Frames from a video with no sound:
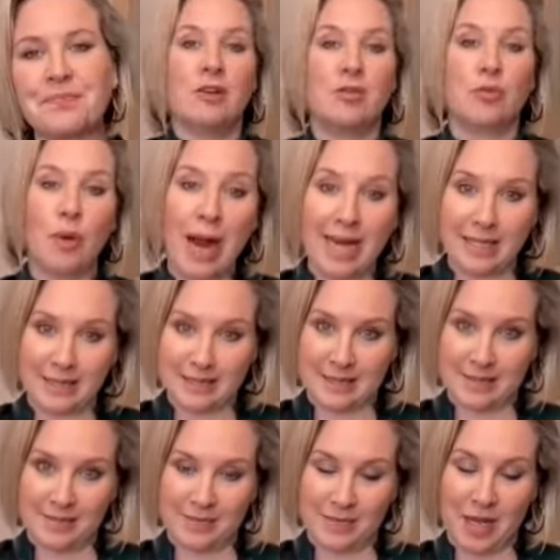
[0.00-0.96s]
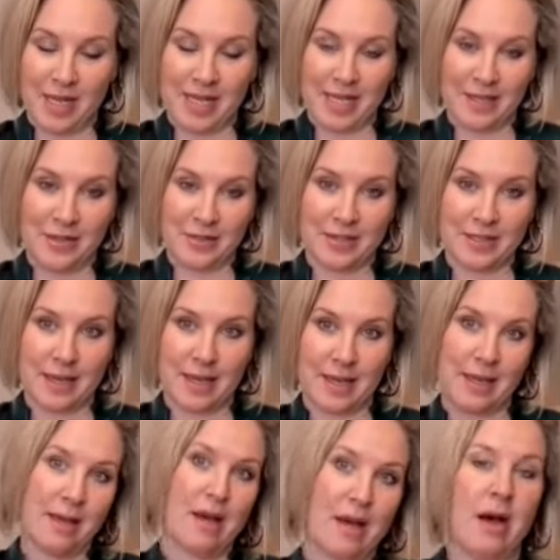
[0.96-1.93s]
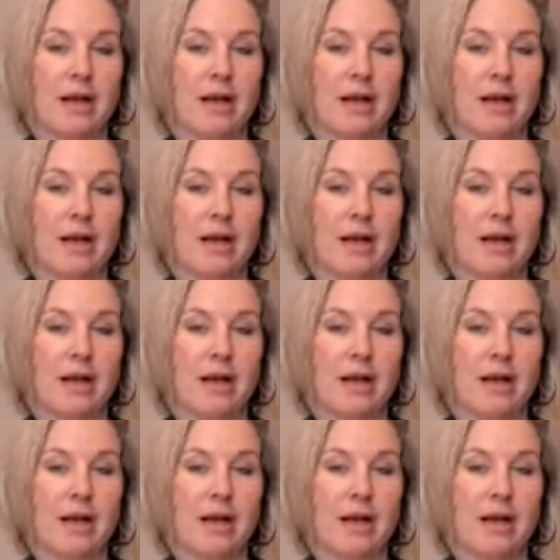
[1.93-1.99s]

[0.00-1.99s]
Great. I hear you say,